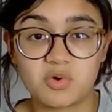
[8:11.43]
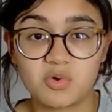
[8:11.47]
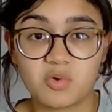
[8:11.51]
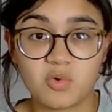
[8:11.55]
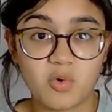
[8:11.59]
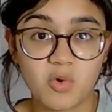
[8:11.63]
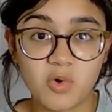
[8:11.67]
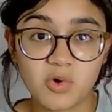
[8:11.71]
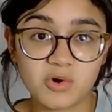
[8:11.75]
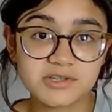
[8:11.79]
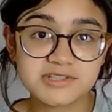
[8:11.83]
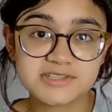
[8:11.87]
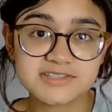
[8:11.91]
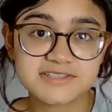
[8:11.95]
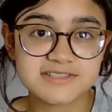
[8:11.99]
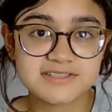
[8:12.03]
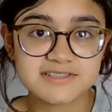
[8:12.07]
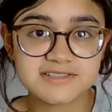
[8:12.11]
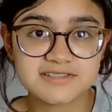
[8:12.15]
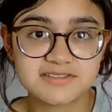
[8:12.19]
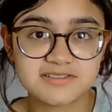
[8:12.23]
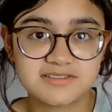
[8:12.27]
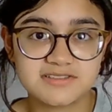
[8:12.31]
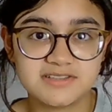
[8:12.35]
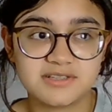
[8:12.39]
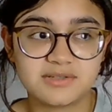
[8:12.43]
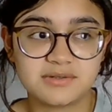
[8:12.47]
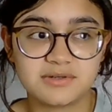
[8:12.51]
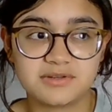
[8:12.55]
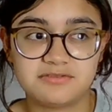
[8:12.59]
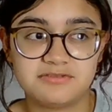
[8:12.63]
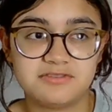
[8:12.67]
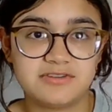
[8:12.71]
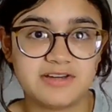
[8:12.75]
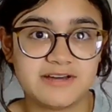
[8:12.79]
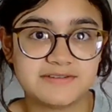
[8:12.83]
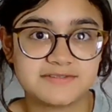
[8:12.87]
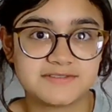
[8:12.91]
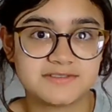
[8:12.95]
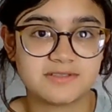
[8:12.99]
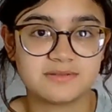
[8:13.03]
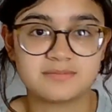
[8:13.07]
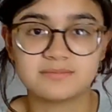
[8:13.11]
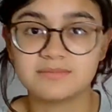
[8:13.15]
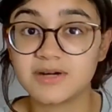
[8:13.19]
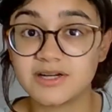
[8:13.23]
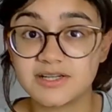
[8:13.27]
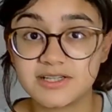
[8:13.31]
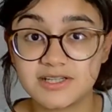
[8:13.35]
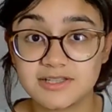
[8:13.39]
courses, if you have
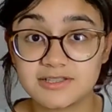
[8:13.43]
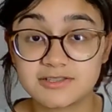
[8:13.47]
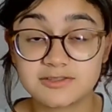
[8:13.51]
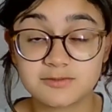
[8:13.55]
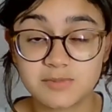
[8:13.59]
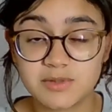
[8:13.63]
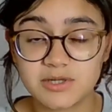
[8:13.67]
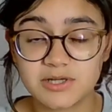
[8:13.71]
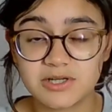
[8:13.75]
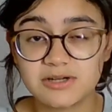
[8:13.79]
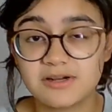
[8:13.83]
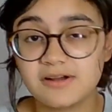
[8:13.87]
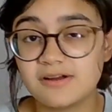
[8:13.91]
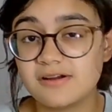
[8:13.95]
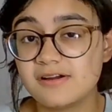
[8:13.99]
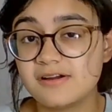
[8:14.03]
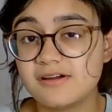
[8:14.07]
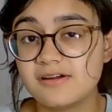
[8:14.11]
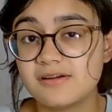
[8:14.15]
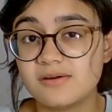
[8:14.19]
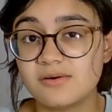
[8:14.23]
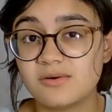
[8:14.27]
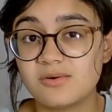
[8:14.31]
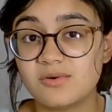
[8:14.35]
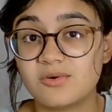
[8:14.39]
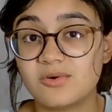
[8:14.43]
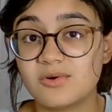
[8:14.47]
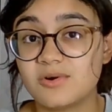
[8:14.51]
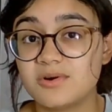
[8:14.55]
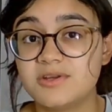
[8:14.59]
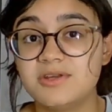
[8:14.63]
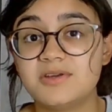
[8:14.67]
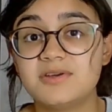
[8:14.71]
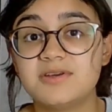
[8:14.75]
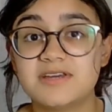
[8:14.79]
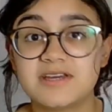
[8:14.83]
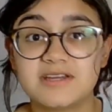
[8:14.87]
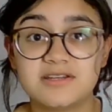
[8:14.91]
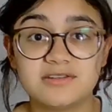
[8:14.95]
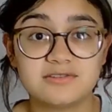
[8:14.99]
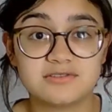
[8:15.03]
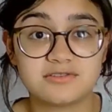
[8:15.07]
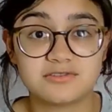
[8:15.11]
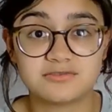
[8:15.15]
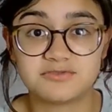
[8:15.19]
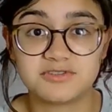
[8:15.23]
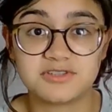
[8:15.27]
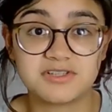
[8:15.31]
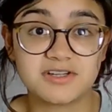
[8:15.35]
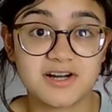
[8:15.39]
some money to spare, or you can
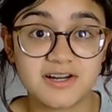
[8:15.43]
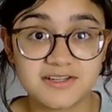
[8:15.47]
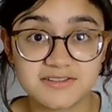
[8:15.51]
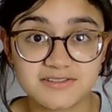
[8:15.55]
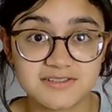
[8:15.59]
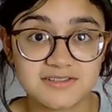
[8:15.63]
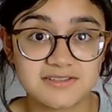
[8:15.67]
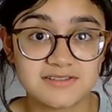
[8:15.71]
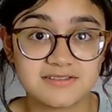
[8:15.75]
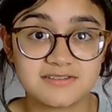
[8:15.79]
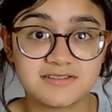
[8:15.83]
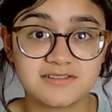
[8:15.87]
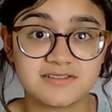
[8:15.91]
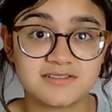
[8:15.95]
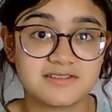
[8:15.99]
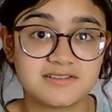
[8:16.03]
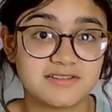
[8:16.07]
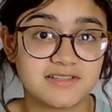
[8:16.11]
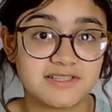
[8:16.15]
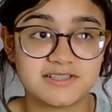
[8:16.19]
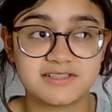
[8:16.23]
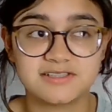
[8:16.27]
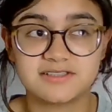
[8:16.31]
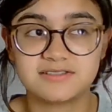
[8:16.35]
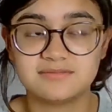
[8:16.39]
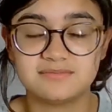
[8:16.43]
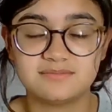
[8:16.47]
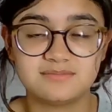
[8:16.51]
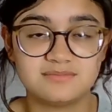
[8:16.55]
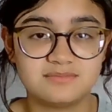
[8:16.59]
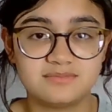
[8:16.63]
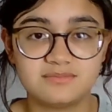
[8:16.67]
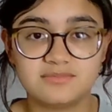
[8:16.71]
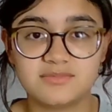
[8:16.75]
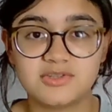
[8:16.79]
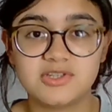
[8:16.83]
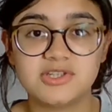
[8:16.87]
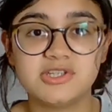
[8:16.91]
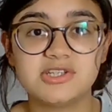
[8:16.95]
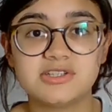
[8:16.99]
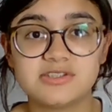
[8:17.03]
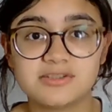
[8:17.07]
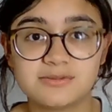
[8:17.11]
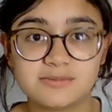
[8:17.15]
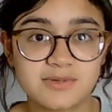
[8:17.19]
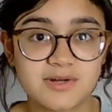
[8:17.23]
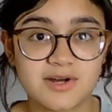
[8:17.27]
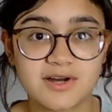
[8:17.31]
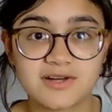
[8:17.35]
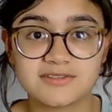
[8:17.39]
use free content like
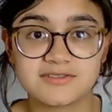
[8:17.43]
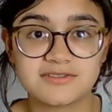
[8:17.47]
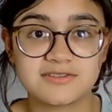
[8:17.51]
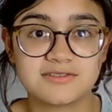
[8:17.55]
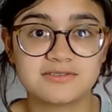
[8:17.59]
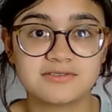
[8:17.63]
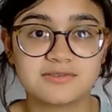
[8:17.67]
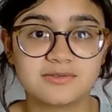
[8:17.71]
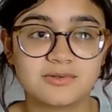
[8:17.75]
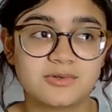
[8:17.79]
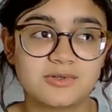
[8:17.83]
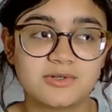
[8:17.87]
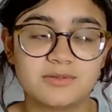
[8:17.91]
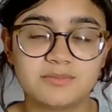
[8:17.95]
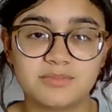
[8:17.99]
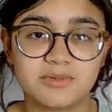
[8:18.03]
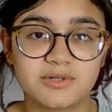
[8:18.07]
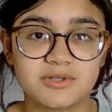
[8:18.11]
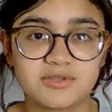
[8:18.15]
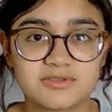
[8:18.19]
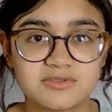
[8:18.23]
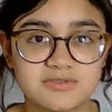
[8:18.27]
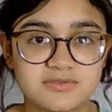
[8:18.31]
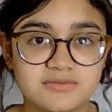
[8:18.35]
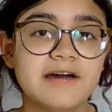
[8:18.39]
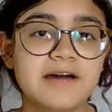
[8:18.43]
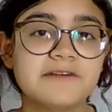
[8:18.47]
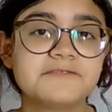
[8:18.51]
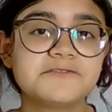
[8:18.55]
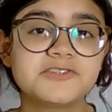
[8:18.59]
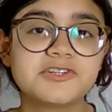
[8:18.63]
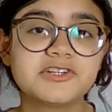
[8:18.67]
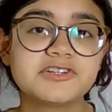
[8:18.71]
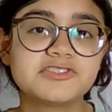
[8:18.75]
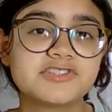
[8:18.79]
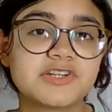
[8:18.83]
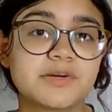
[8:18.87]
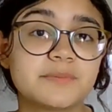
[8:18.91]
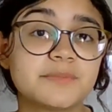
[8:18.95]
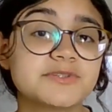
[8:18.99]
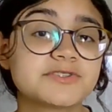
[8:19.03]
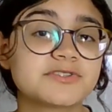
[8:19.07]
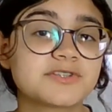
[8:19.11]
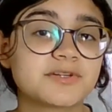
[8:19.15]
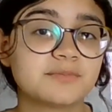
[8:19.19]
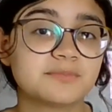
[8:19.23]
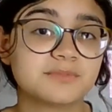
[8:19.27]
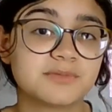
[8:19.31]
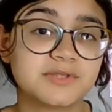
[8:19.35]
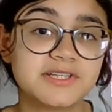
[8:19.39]
YouTube content or books. After a job is
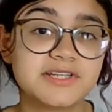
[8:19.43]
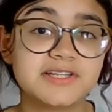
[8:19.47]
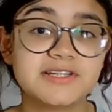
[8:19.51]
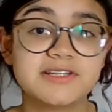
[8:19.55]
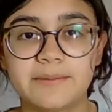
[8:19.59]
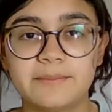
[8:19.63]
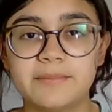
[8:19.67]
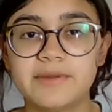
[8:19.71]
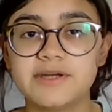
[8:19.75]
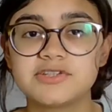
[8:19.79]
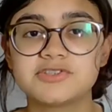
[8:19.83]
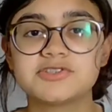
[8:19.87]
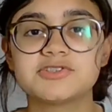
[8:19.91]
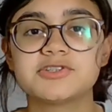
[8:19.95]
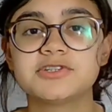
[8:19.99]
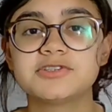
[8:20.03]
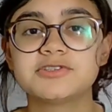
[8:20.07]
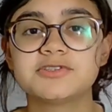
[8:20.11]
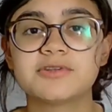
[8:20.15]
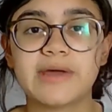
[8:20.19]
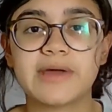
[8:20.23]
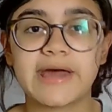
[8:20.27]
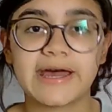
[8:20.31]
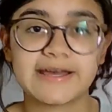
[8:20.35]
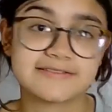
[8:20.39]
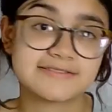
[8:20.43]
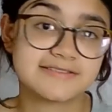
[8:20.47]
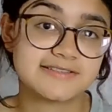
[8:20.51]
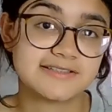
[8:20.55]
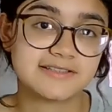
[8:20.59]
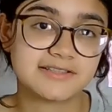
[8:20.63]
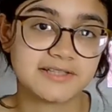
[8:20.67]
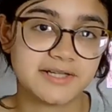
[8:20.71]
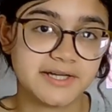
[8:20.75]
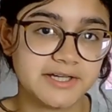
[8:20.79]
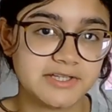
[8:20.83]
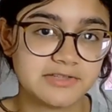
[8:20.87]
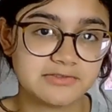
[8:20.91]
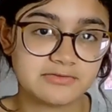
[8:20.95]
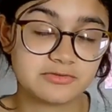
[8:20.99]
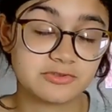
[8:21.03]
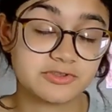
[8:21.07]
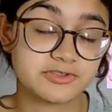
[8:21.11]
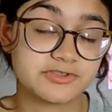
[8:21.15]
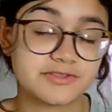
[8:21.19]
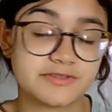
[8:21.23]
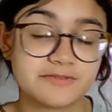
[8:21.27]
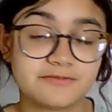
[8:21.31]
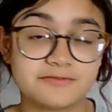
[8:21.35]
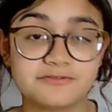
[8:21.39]
completed, make sure to ask the client for
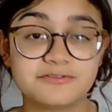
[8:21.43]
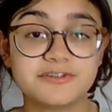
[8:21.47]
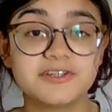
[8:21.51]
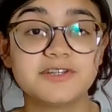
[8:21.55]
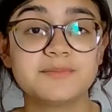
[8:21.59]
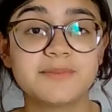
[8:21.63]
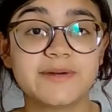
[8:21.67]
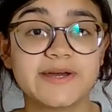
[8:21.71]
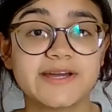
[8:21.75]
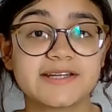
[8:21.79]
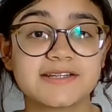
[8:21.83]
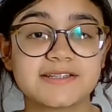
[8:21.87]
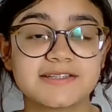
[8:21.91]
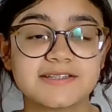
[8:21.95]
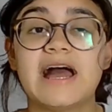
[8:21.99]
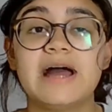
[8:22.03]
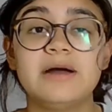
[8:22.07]
some feedback.